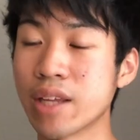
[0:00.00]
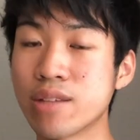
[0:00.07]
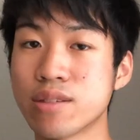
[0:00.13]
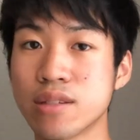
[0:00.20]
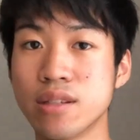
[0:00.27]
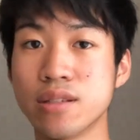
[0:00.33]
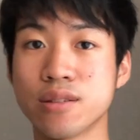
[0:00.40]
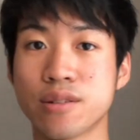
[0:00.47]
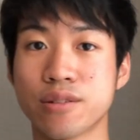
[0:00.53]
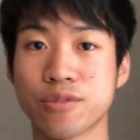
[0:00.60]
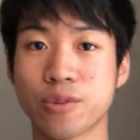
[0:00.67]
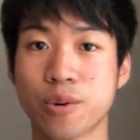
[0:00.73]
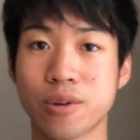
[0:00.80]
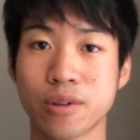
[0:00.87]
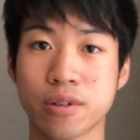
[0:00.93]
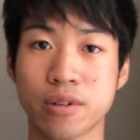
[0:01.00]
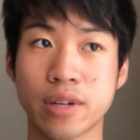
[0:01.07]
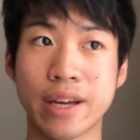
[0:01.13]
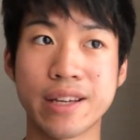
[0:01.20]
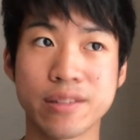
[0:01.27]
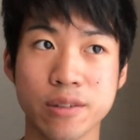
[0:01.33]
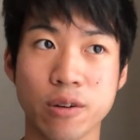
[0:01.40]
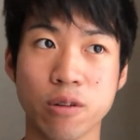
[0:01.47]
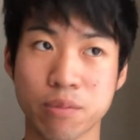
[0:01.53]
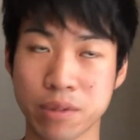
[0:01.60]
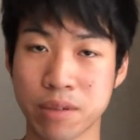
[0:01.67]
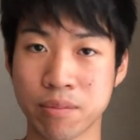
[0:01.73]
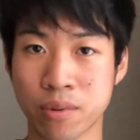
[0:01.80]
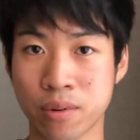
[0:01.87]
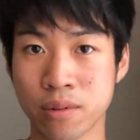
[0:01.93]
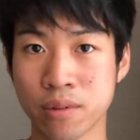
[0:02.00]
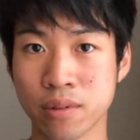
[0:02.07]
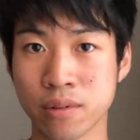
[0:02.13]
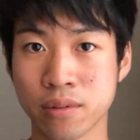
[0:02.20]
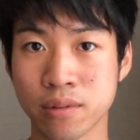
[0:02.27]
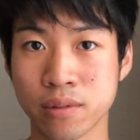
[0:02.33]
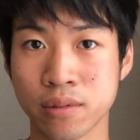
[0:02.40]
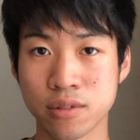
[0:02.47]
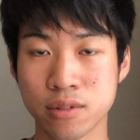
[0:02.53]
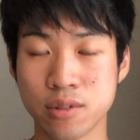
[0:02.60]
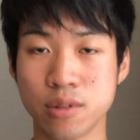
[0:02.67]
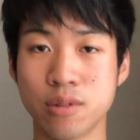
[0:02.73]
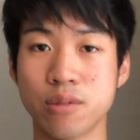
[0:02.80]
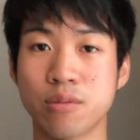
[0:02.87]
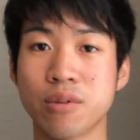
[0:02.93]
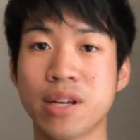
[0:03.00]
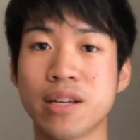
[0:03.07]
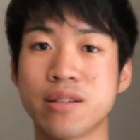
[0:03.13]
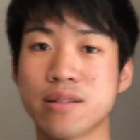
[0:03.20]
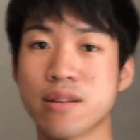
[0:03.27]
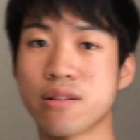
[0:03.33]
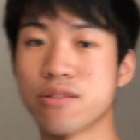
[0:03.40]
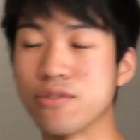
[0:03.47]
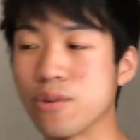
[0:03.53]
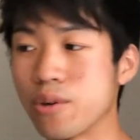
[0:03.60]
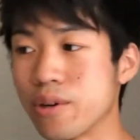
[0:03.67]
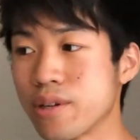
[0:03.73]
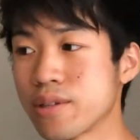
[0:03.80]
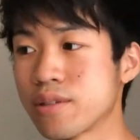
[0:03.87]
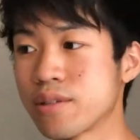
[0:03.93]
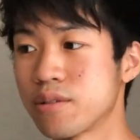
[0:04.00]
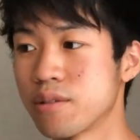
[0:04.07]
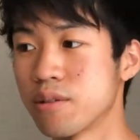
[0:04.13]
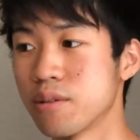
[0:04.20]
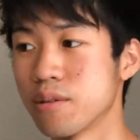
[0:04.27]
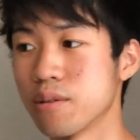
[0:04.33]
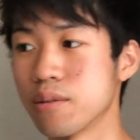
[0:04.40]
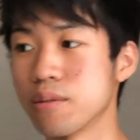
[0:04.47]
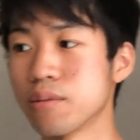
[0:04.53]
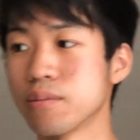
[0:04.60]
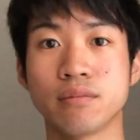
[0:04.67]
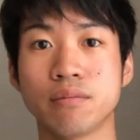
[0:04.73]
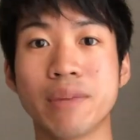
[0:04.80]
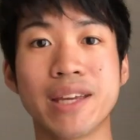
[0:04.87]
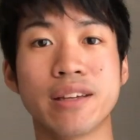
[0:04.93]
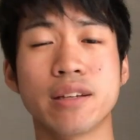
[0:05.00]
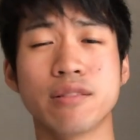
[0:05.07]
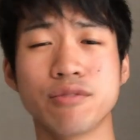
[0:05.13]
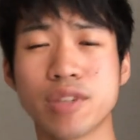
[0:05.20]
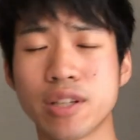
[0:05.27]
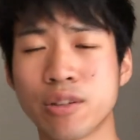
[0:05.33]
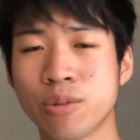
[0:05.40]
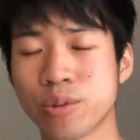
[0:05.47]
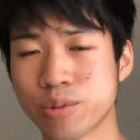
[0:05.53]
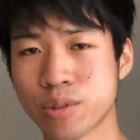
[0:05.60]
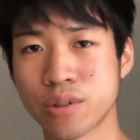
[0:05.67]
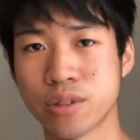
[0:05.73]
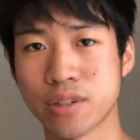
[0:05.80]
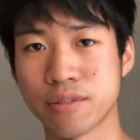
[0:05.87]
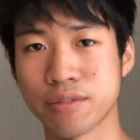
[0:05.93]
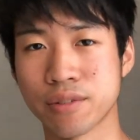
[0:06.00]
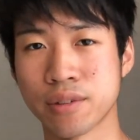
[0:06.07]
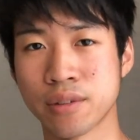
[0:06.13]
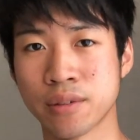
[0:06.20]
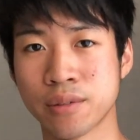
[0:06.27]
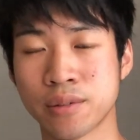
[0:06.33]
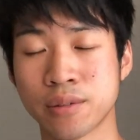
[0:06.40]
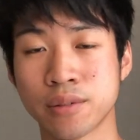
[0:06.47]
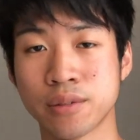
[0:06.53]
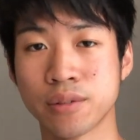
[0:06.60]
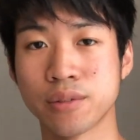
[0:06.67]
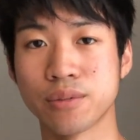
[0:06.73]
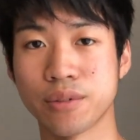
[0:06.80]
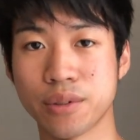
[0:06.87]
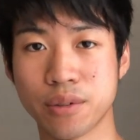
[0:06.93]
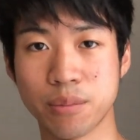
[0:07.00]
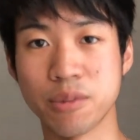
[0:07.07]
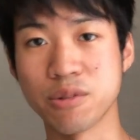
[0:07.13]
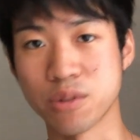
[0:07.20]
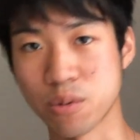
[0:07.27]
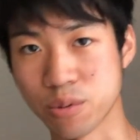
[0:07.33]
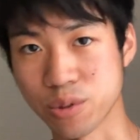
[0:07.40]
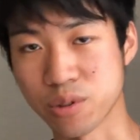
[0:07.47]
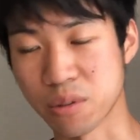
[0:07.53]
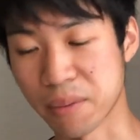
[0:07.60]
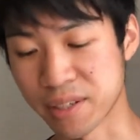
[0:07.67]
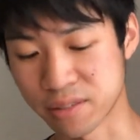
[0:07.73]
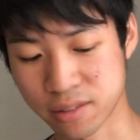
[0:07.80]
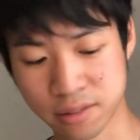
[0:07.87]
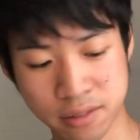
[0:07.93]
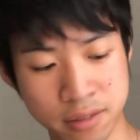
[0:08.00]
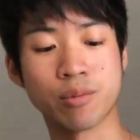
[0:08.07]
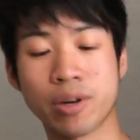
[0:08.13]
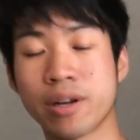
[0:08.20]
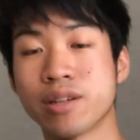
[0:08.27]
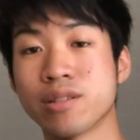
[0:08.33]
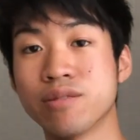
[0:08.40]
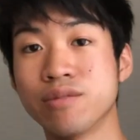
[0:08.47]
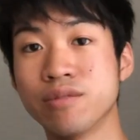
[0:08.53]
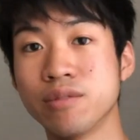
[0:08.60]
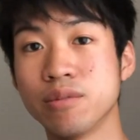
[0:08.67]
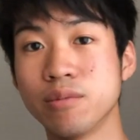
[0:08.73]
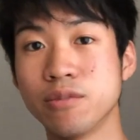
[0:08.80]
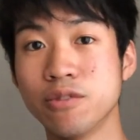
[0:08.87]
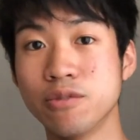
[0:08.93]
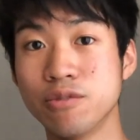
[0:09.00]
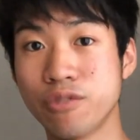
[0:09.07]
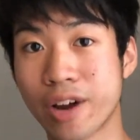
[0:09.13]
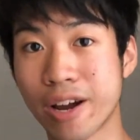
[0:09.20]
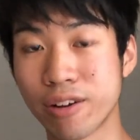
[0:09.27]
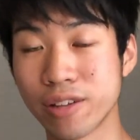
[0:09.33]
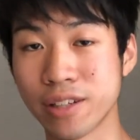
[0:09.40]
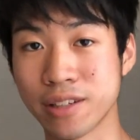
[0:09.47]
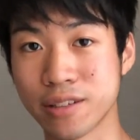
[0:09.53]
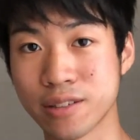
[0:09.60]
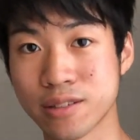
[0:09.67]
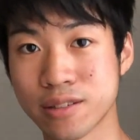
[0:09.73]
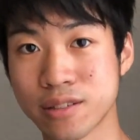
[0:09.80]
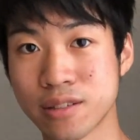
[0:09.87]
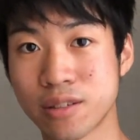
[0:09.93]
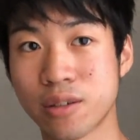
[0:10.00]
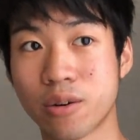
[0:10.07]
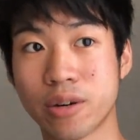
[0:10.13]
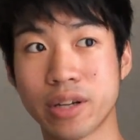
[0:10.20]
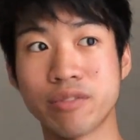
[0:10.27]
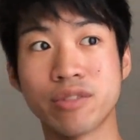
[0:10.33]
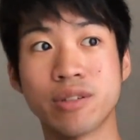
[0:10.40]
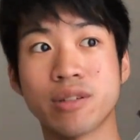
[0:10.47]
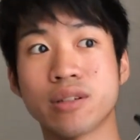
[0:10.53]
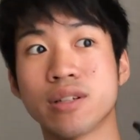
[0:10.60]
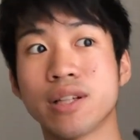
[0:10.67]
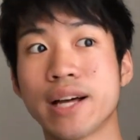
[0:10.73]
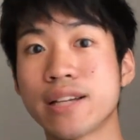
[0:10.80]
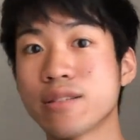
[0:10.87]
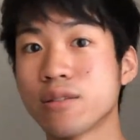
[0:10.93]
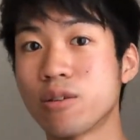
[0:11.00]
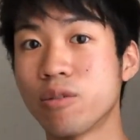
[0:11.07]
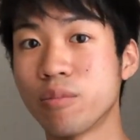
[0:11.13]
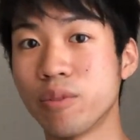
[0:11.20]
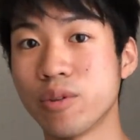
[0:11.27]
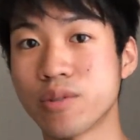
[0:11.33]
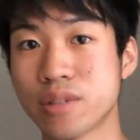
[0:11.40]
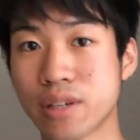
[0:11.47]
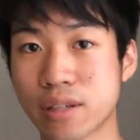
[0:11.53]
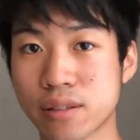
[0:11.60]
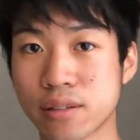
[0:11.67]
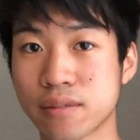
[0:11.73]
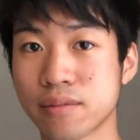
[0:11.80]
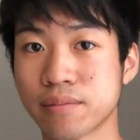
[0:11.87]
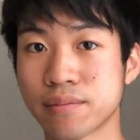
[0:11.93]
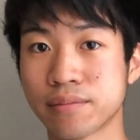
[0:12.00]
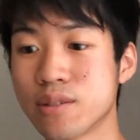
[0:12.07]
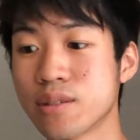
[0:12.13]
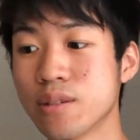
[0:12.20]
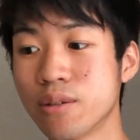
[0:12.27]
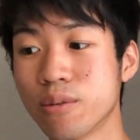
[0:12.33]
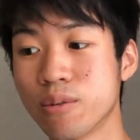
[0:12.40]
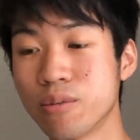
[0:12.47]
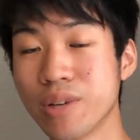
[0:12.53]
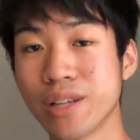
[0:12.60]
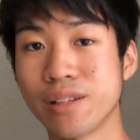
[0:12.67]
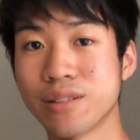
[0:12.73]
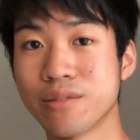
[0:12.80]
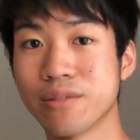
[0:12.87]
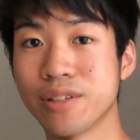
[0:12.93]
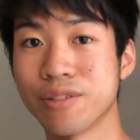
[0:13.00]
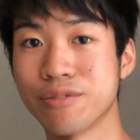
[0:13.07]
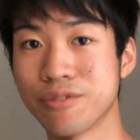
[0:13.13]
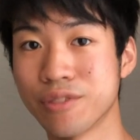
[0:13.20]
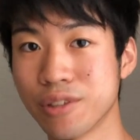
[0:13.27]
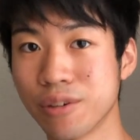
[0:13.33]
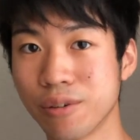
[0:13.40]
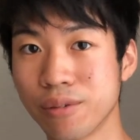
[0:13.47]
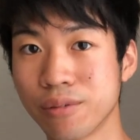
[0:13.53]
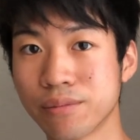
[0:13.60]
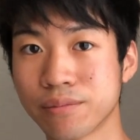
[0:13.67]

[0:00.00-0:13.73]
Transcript: it's easier for ethical people to raise their voice to make a vegan alternative for the musical instruments. Whereas violinists or even classical music is still relatively few